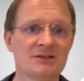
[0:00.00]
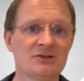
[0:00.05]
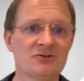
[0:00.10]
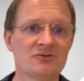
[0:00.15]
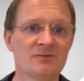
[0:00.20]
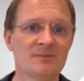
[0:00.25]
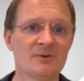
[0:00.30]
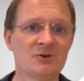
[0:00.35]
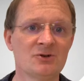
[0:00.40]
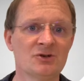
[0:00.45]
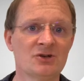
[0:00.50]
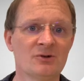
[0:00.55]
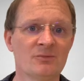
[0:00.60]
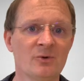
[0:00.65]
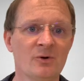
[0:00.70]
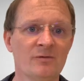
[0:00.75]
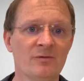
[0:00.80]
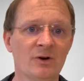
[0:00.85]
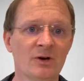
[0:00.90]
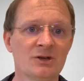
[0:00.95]
distribution and
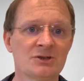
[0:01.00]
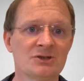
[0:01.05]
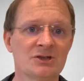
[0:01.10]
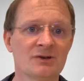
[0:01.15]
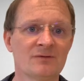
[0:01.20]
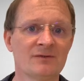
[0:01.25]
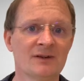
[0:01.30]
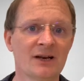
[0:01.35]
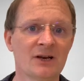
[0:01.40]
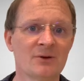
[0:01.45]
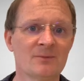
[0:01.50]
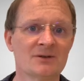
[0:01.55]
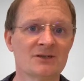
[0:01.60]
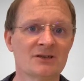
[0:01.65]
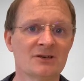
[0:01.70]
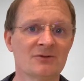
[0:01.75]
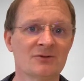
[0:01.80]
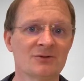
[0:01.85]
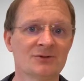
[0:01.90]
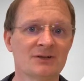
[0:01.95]
morphology of
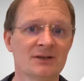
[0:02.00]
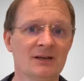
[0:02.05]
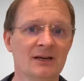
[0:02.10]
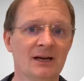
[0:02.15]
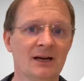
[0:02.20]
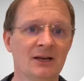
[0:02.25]
nanomaterials